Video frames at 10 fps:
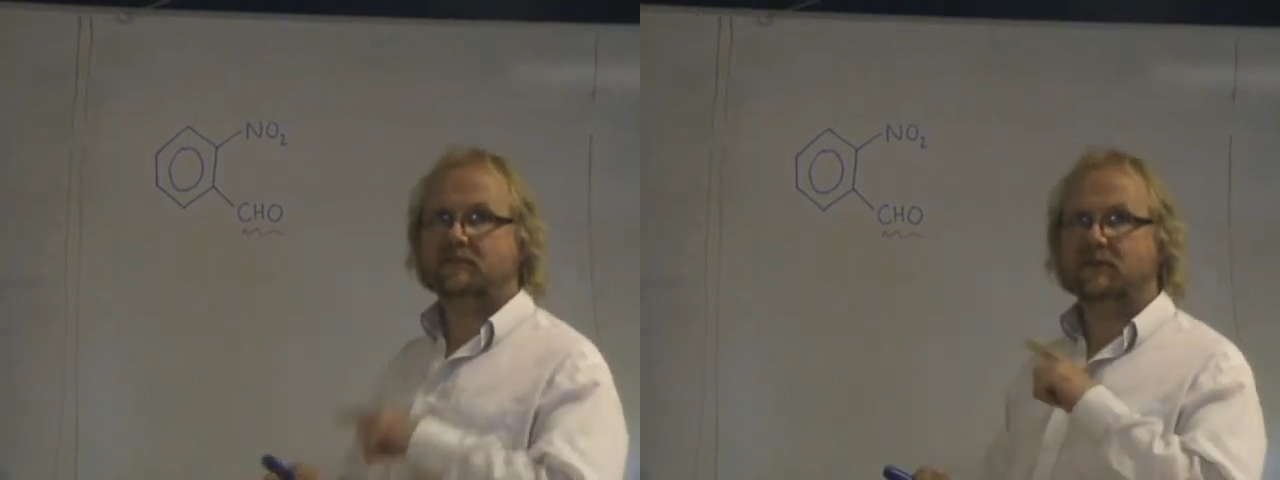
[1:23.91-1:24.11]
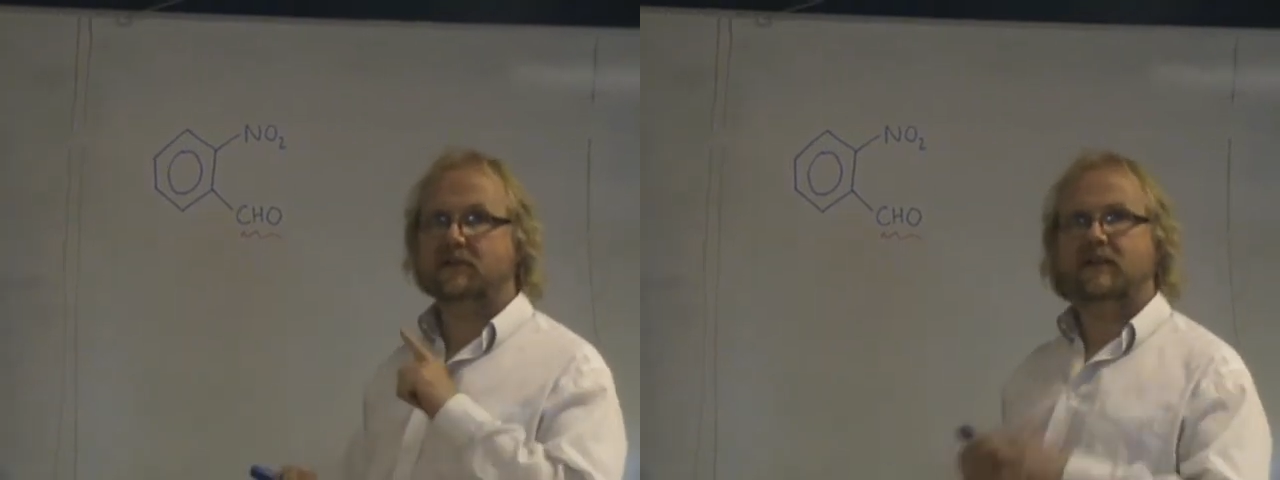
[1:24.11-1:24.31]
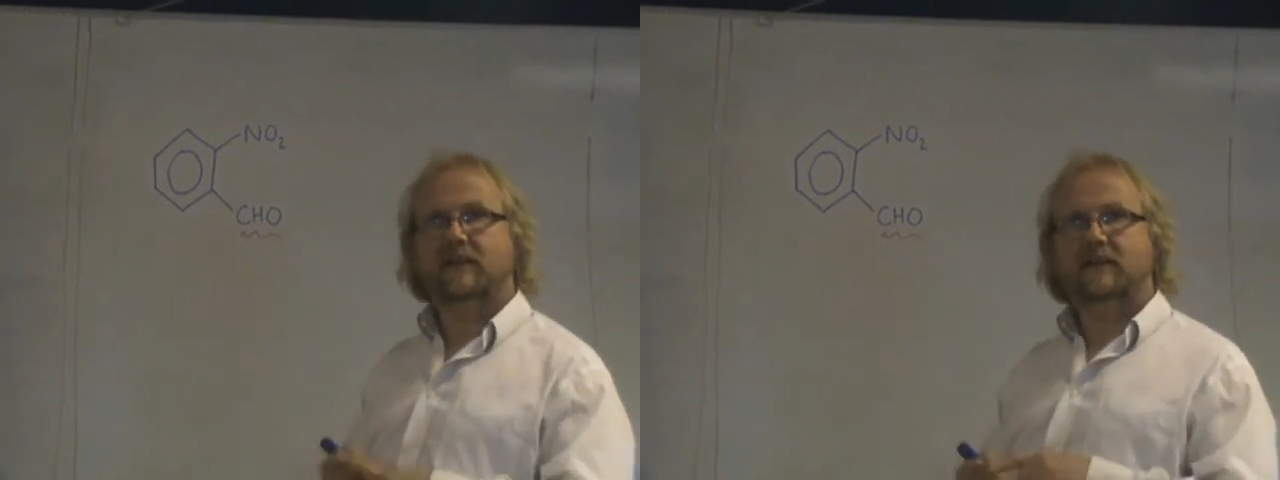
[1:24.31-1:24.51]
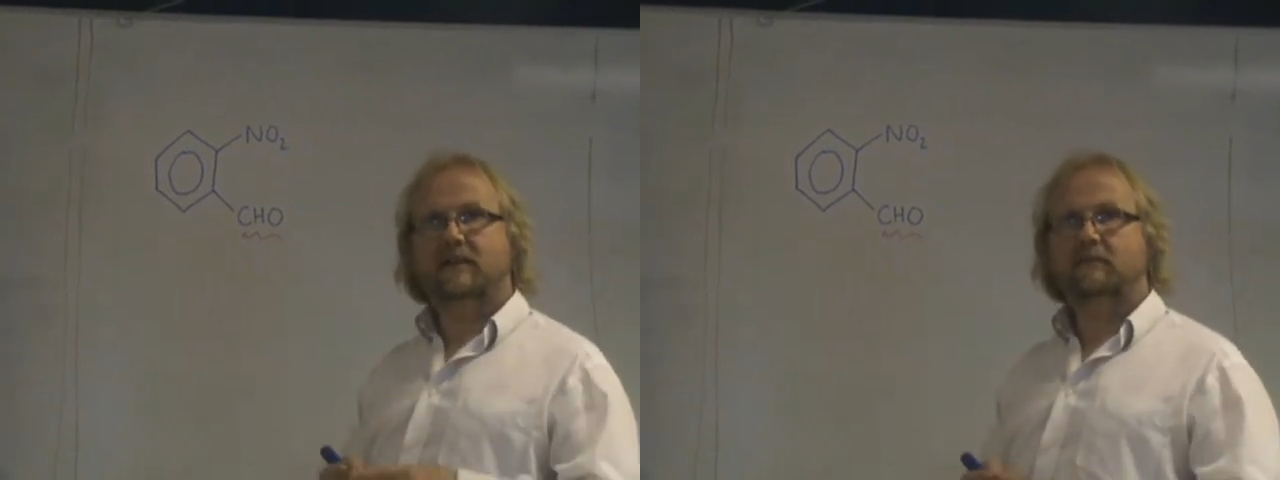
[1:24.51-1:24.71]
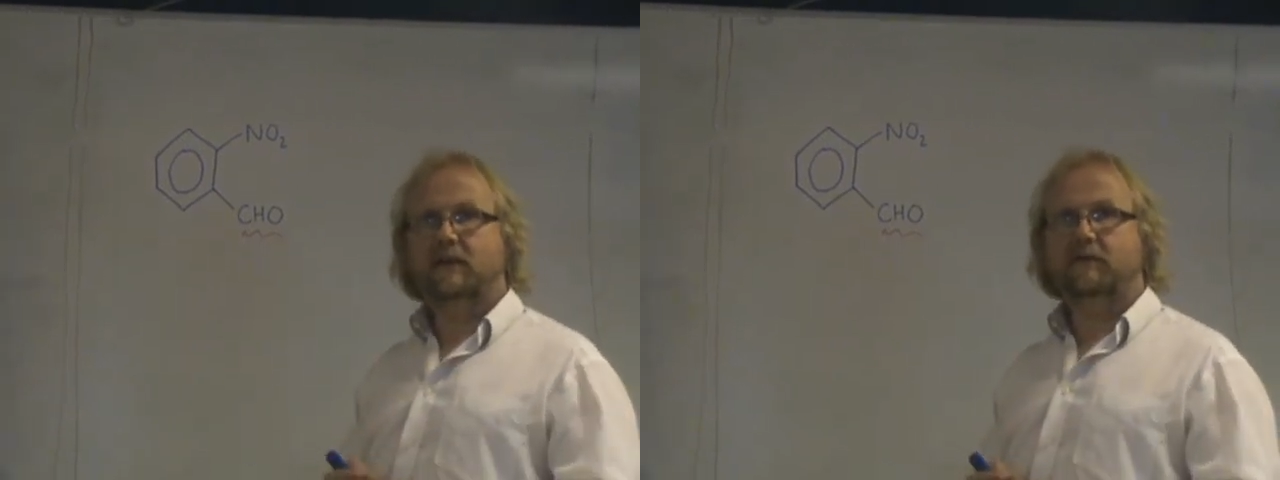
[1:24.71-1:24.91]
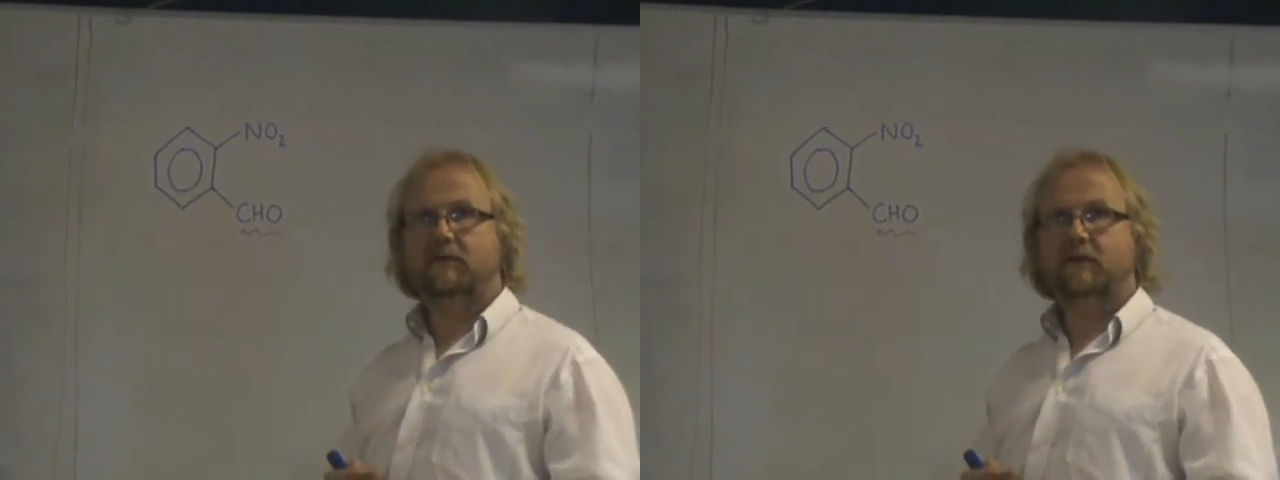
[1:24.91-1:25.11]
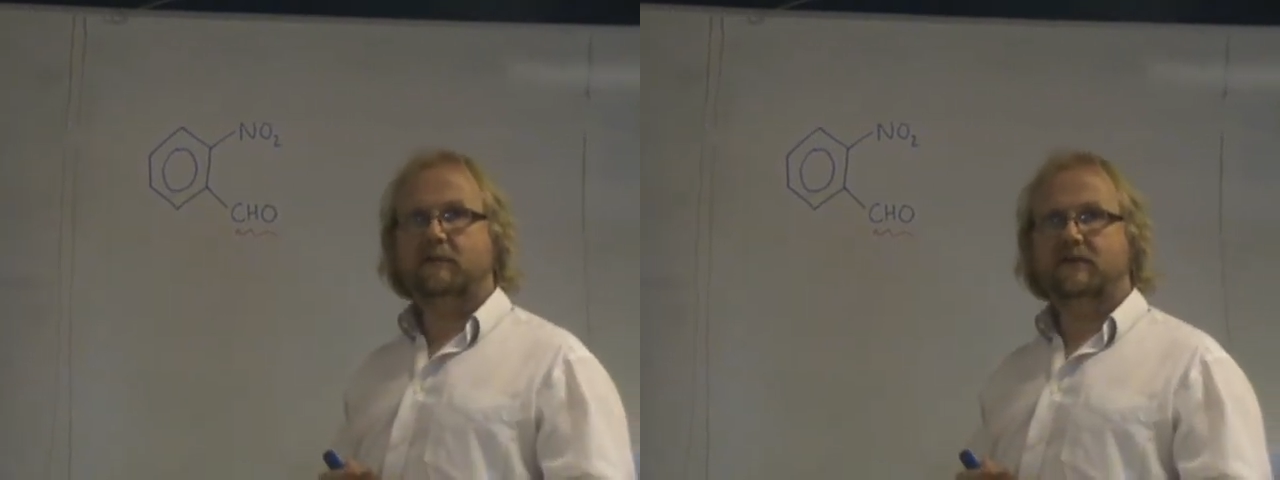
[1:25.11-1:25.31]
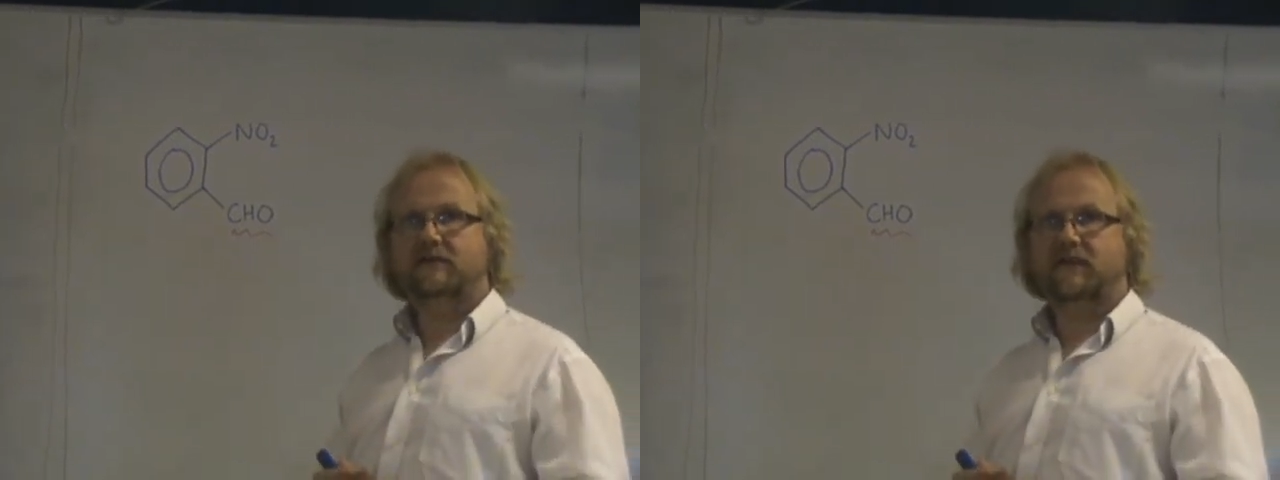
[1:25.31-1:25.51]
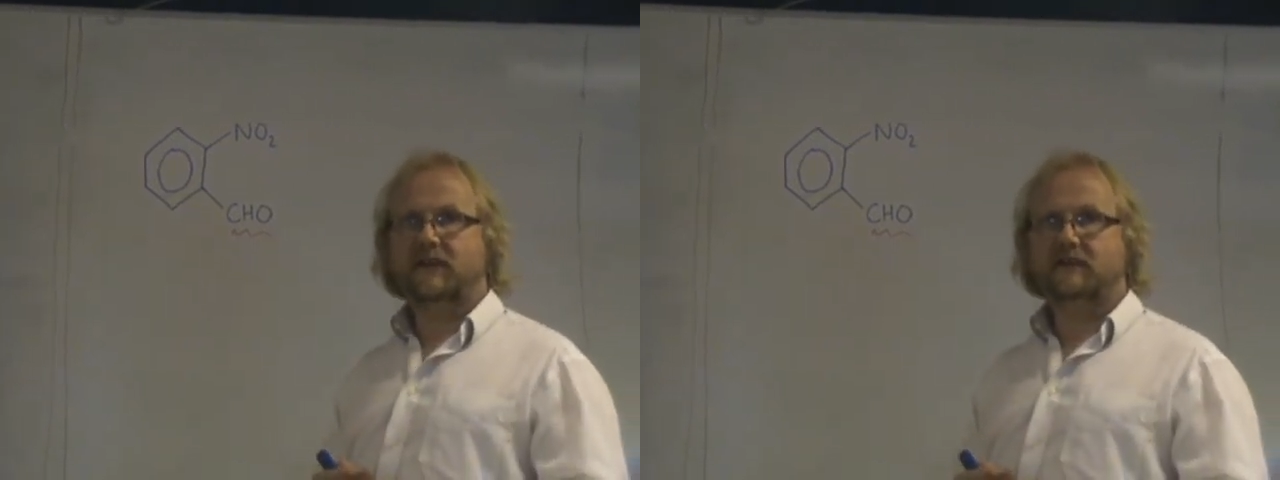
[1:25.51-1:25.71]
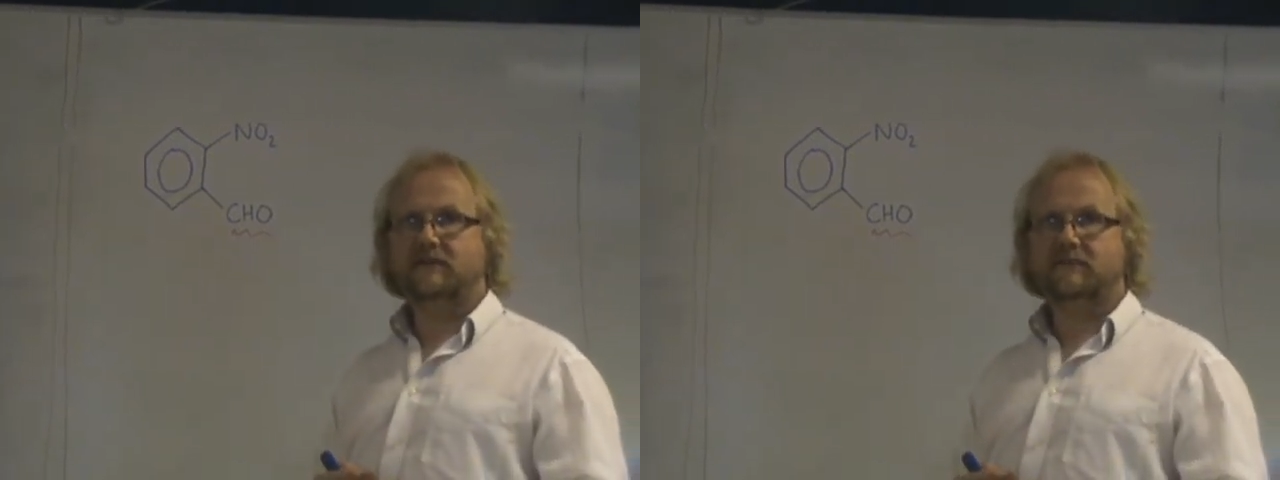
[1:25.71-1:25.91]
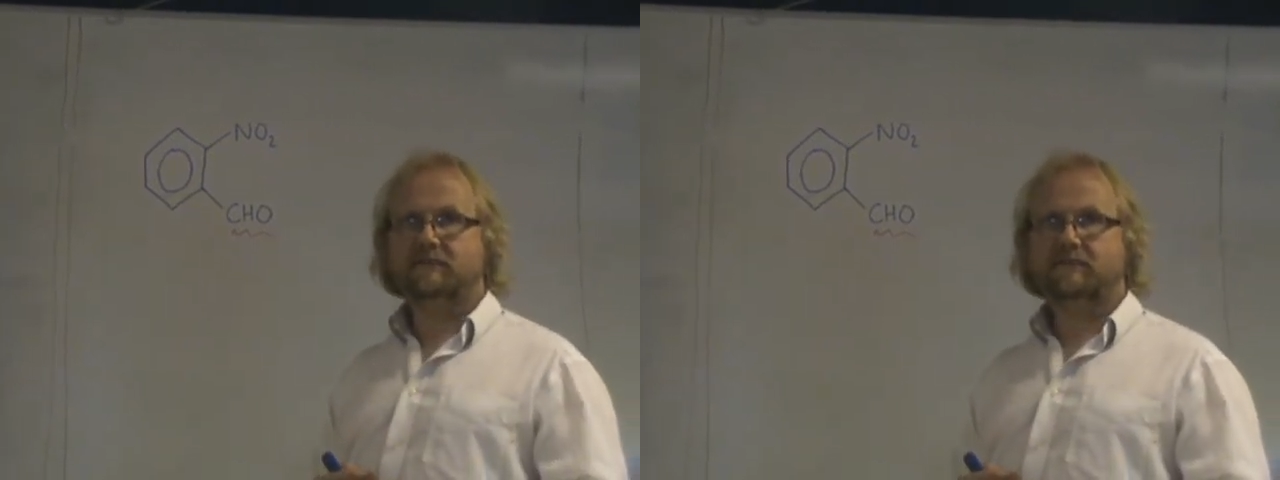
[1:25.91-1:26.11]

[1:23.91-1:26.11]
point, compare with published values.